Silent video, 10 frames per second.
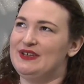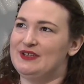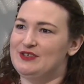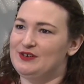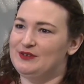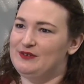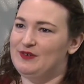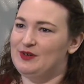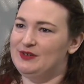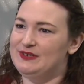additional
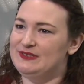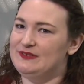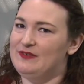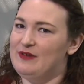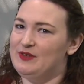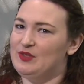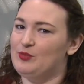difficulties of having their